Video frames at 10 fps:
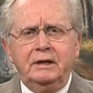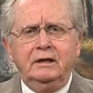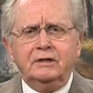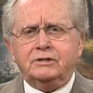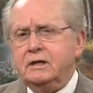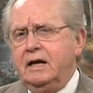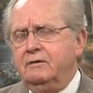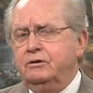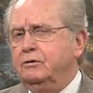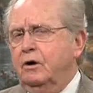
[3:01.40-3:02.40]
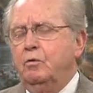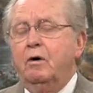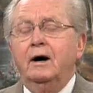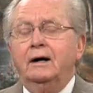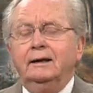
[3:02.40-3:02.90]
be deceived. You know
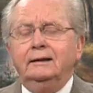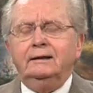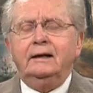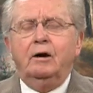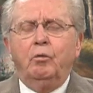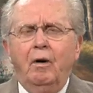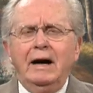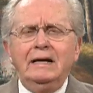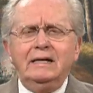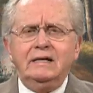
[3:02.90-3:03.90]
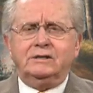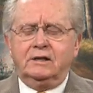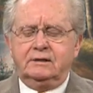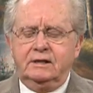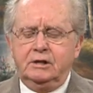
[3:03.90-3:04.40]
why? Why is
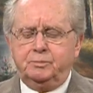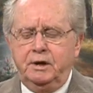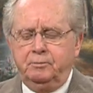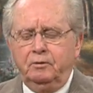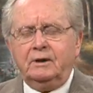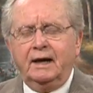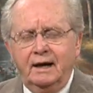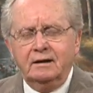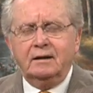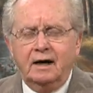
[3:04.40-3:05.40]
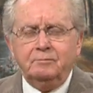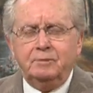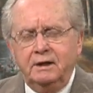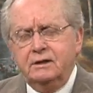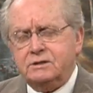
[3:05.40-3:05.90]
it these people cannot
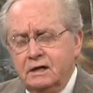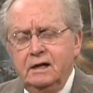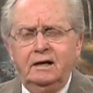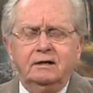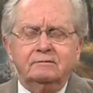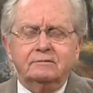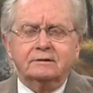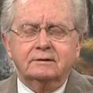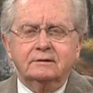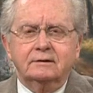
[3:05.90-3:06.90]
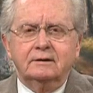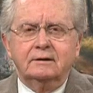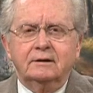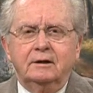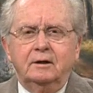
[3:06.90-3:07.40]
be deceived?
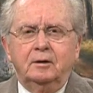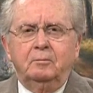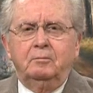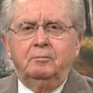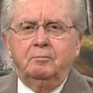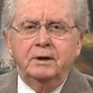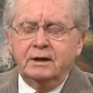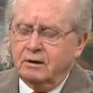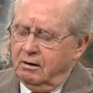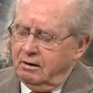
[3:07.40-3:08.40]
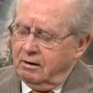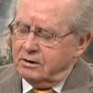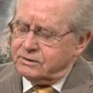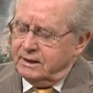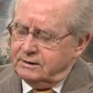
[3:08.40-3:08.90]

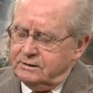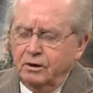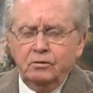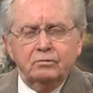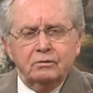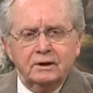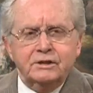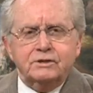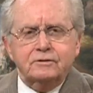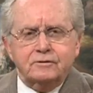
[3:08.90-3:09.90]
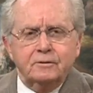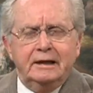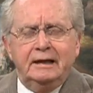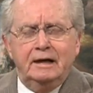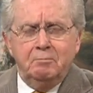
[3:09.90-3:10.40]
Because they don't listen to
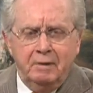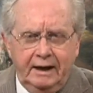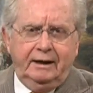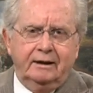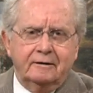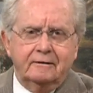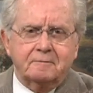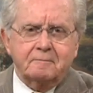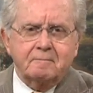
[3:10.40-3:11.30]
any man